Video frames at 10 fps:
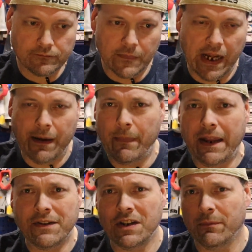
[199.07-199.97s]
Now,
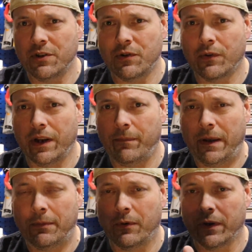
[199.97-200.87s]
imagine the majority of
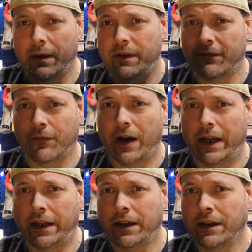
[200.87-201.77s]
people will come in
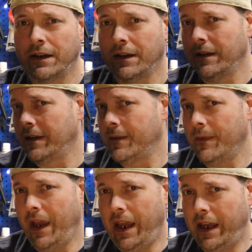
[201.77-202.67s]
Friday
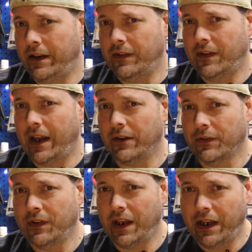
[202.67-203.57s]
and stay
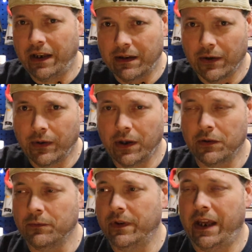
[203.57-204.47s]
till Sunday and go
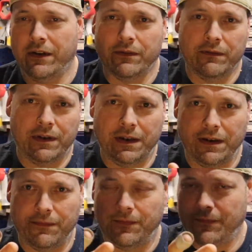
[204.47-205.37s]
home. Now,
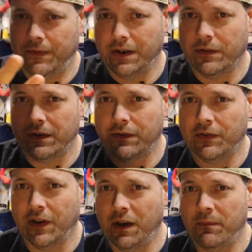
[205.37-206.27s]
if, you know,
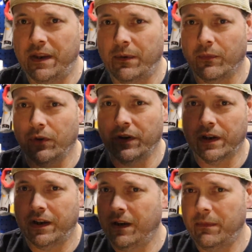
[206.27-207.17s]
there's some that
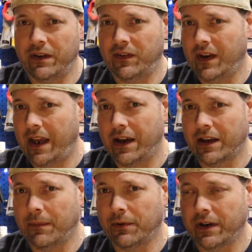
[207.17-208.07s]
want to come and stay a
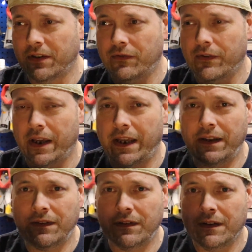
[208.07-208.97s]
couple extra
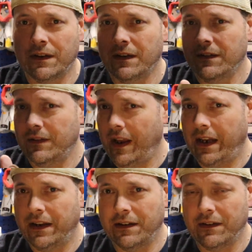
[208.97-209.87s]
days,
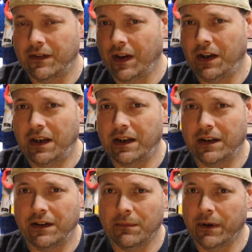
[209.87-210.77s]
say in Sunday
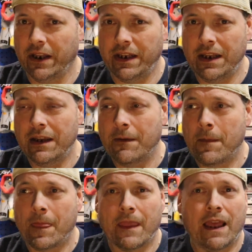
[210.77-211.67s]
into Monday,
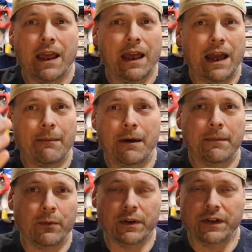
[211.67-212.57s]
I might
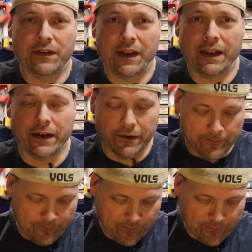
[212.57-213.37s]
be willing to stay there.